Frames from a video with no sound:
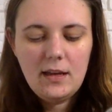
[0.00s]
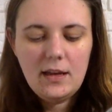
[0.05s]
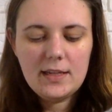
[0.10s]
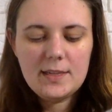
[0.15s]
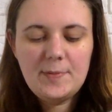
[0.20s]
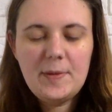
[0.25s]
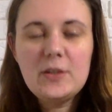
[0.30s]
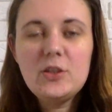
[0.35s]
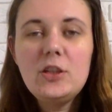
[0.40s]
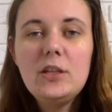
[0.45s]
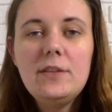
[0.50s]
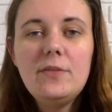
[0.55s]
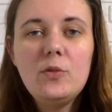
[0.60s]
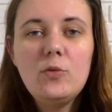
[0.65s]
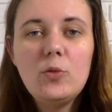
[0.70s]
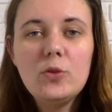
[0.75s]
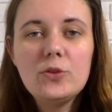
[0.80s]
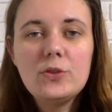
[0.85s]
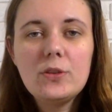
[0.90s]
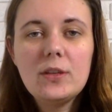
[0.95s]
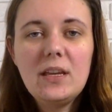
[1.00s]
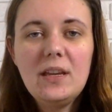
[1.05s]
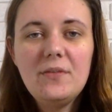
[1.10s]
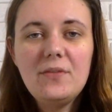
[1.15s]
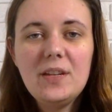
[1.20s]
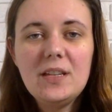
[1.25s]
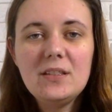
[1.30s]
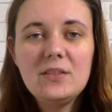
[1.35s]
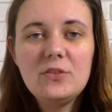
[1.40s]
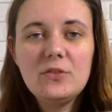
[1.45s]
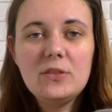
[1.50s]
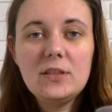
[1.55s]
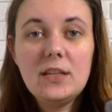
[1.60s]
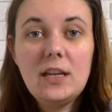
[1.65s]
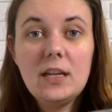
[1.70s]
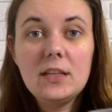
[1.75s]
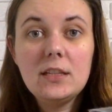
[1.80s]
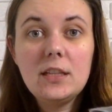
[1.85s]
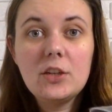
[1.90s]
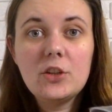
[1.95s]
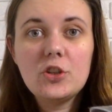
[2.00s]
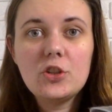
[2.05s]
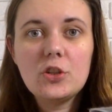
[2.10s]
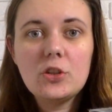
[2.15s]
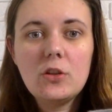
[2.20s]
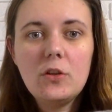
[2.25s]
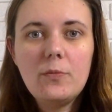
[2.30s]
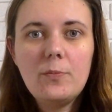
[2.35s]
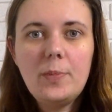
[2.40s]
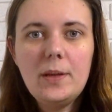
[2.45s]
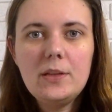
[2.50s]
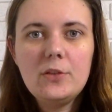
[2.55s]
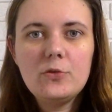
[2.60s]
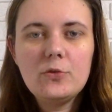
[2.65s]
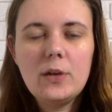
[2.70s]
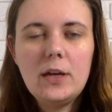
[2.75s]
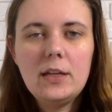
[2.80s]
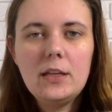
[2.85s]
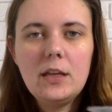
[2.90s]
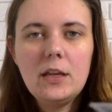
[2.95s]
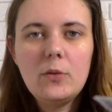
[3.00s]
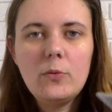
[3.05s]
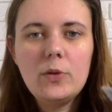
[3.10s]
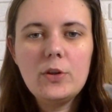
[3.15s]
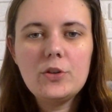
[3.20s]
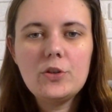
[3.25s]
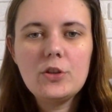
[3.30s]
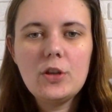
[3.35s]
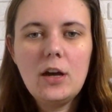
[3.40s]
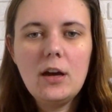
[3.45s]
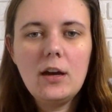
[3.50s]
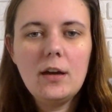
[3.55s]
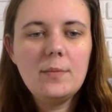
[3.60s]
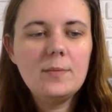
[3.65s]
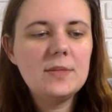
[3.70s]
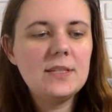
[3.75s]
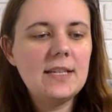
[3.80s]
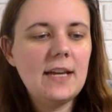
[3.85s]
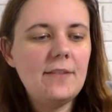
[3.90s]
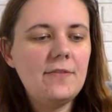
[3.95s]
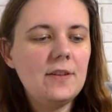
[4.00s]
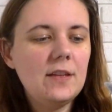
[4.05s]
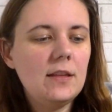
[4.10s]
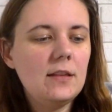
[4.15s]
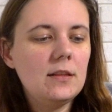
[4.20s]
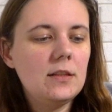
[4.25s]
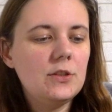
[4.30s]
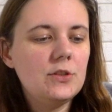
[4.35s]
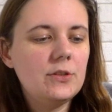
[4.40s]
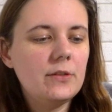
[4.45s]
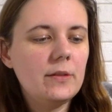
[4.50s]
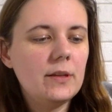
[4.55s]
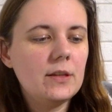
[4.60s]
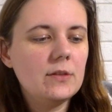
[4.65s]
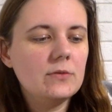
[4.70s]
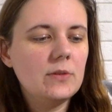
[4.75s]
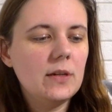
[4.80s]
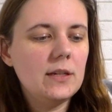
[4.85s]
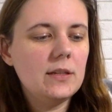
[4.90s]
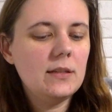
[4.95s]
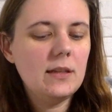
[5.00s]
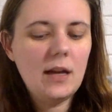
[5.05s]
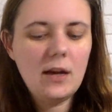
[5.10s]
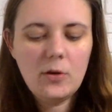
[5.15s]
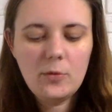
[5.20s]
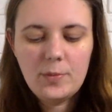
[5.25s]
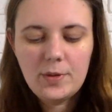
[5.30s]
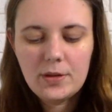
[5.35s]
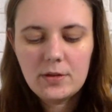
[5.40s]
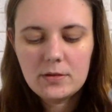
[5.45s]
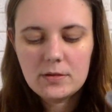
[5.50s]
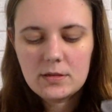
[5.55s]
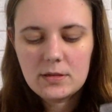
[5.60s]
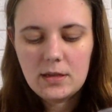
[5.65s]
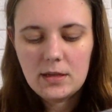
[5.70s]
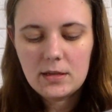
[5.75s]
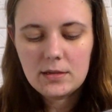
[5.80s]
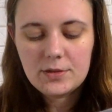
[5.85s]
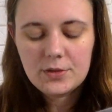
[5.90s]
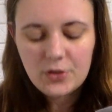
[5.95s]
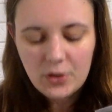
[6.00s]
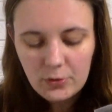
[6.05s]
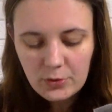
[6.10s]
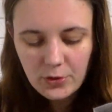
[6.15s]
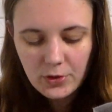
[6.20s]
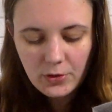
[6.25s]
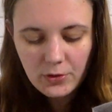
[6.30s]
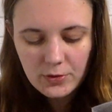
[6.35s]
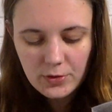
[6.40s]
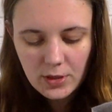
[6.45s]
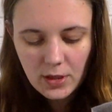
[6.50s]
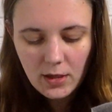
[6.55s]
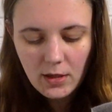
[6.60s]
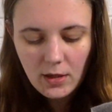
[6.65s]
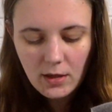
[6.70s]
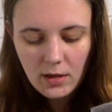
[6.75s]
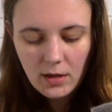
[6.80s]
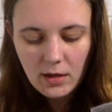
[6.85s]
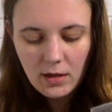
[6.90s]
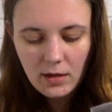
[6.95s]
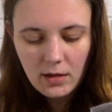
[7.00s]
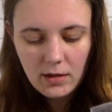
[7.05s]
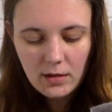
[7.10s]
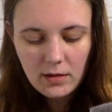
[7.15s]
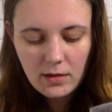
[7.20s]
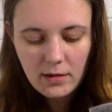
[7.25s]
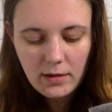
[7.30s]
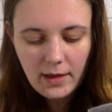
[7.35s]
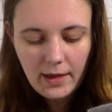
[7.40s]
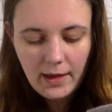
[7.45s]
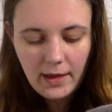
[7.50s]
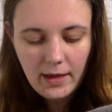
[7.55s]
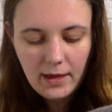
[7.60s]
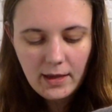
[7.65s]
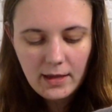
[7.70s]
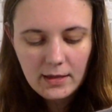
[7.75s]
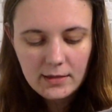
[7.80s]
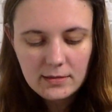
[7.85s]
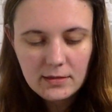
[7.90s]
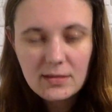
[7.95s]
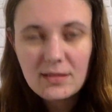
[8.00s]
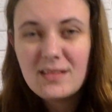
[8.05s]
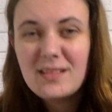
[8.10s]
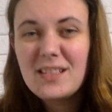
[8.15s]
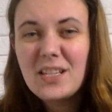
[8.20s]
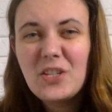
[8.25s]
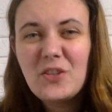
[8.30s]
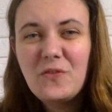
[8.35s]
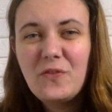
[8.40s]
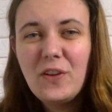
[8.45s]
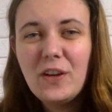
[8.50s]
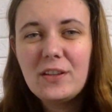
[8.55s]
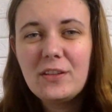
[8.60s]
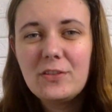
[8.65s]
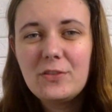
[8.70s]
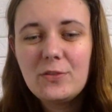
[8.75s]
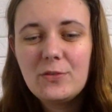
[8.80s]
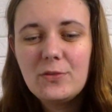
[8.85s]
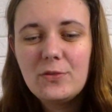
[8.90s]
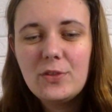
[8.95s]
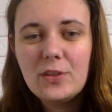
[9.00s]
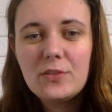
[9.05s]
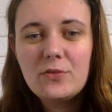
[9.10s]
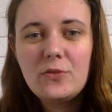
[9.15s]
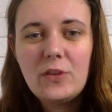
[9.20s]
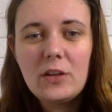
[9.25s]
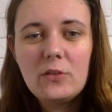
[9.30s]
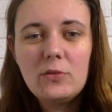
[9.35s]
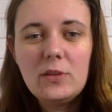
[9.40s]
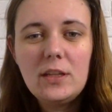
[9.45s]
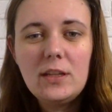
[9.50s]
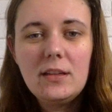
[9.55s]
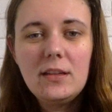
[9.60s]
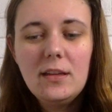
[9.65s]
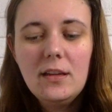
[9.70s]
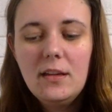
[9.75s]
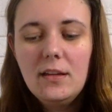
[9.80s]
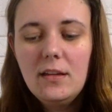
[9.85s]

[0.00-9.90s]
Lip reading: especially if you want to give in to the addiction of pin trading, which I'm definitely doing right now because they are so cute, and this is such fun to just generally